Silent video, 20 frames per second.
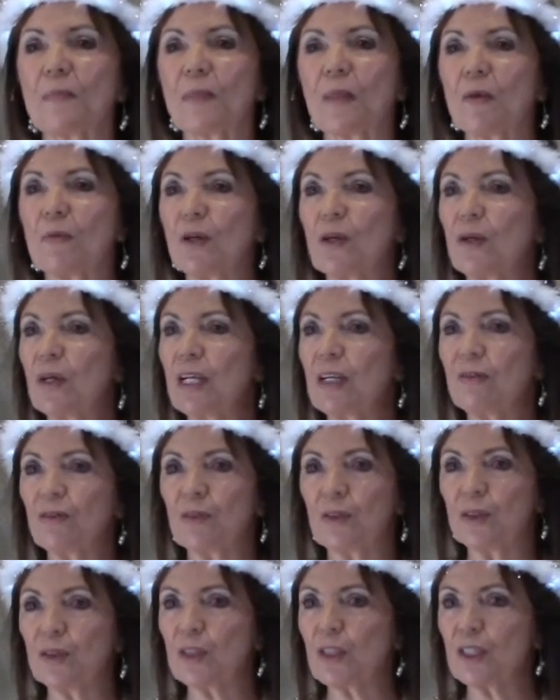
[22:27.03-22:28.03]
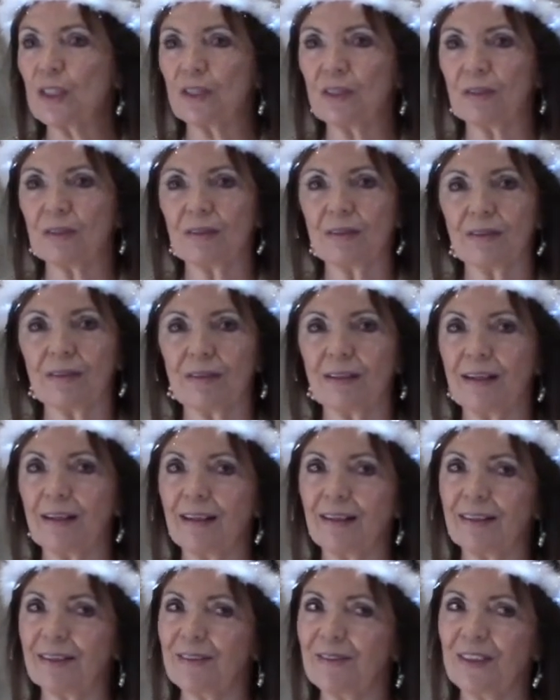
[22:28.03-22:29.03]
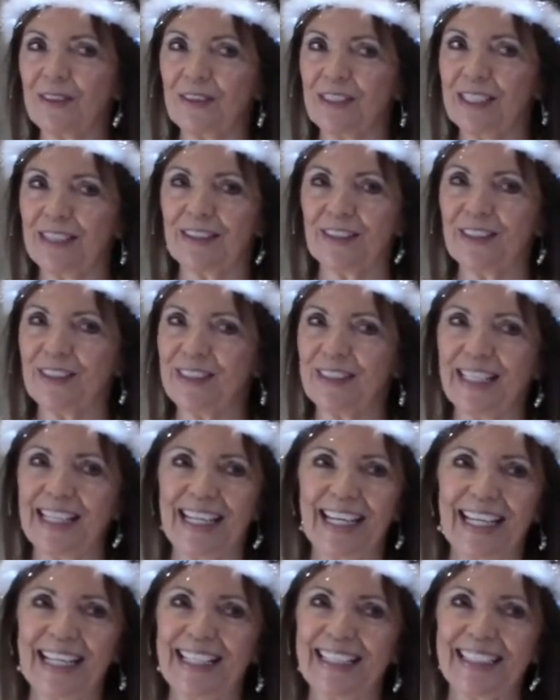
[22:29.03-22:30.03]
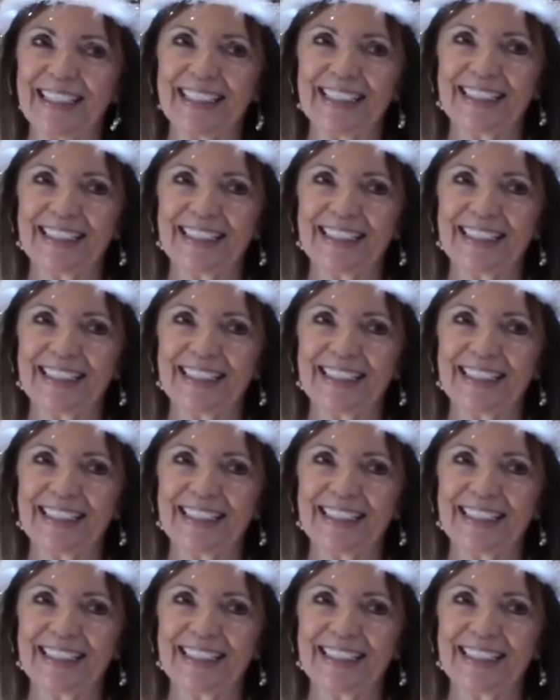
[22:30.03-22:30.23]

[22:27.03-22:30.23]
We're grateful to all of you here today